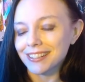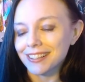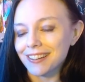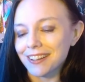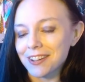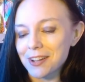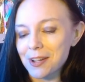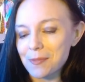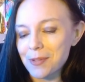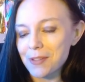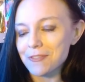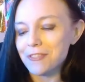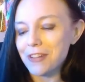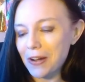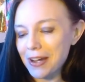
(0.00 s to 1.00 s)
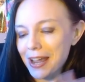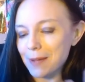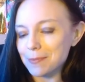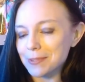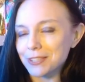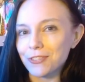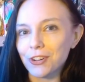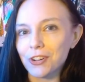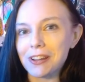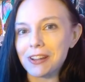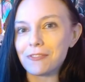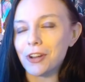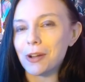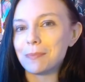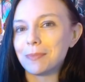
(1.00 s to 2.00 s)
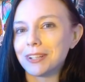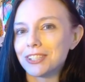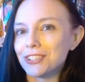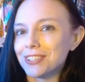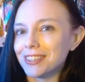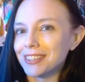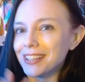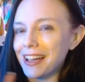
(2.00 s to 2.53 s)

Um, very atmospheric, very much